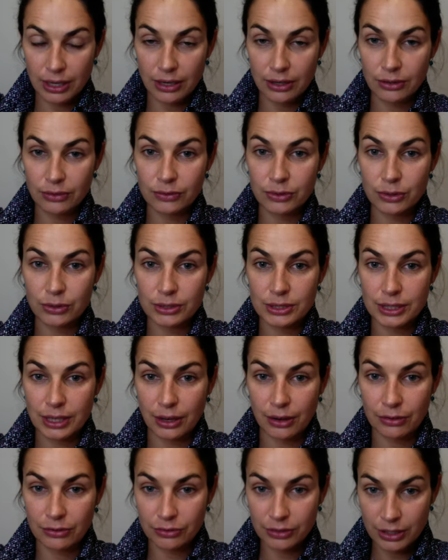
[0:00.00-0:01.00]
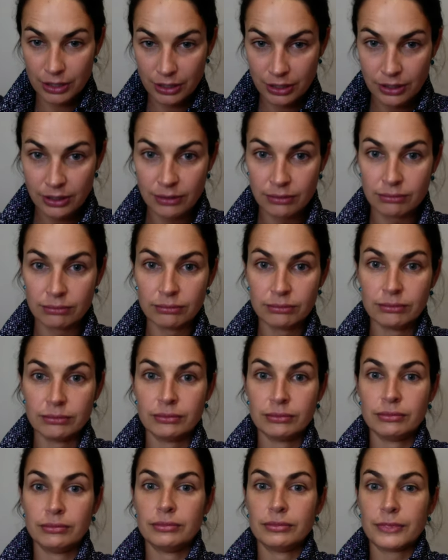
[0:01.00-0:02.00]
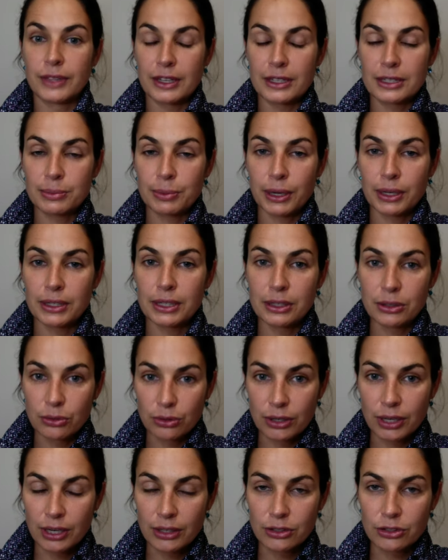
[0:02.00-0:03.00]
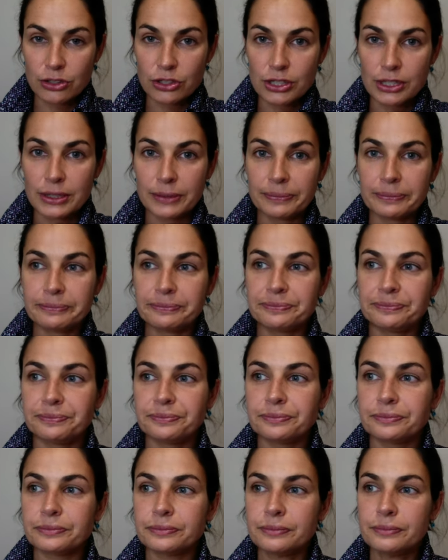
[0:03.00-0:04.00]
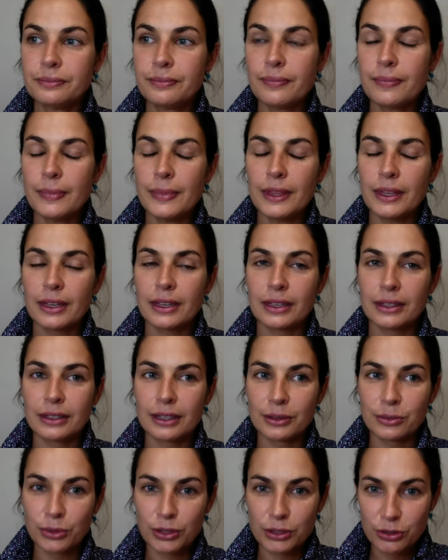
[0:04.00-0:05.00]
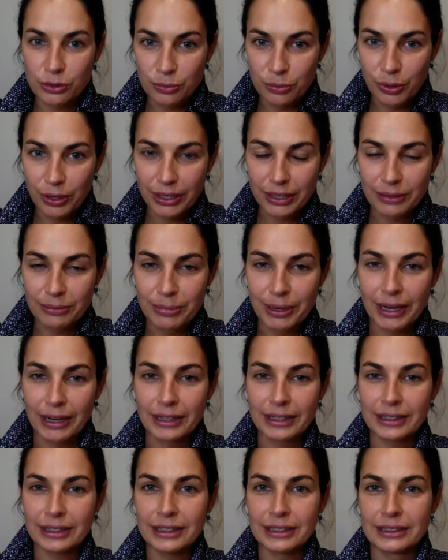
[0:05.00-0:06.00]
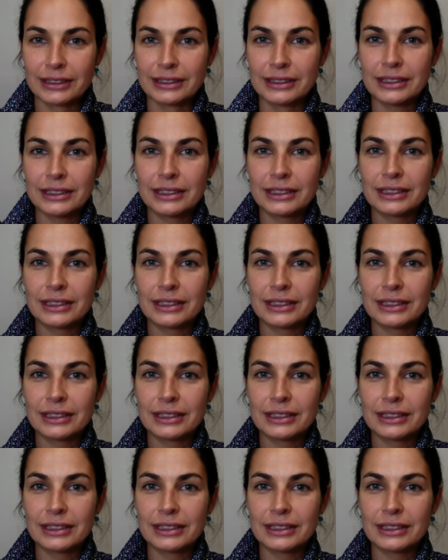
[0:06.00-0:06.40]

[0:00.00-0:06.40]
out of yourself, expanding your energy. And then when you bring it back in,